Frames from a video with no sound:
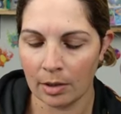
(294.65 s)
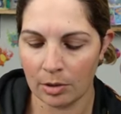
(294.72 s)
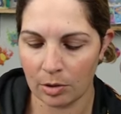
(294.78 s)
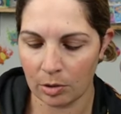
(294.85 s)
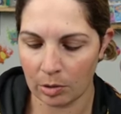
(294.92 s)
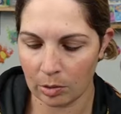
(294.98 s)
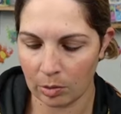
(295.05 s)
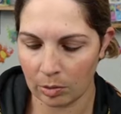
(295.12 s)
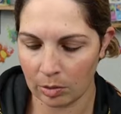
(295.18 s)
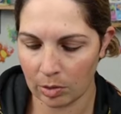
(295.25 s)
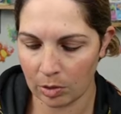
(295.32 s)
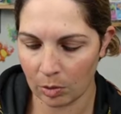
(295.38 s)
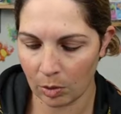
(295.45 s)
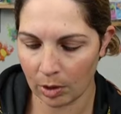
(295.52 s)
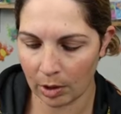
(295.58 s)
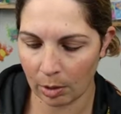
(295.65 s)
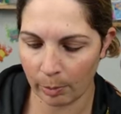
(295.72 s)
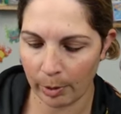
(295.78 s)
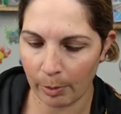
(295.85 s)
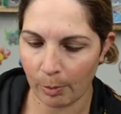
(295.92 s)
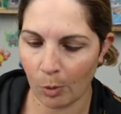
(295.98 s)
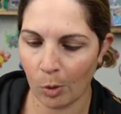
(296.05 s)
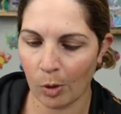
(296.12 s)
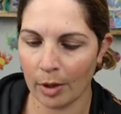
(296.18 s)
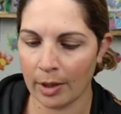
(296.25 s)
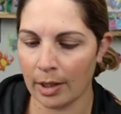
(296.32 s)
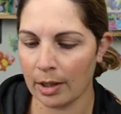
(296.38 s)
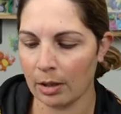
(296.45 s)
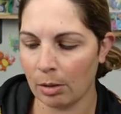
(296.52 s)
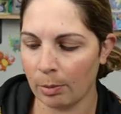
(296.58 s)
to do a little bit more, get
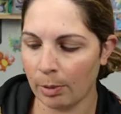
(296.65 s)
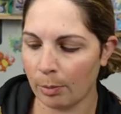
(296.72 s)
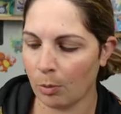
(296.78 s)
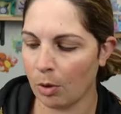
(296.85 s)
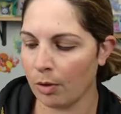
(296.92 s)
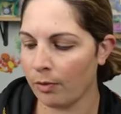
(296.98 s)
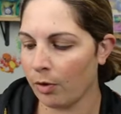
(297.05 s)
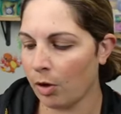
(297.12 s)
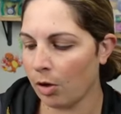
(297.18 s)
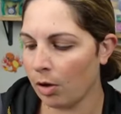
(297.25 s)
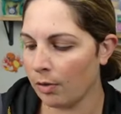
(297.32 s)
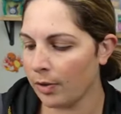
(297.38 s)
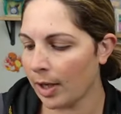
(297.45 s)
a little bit more involved.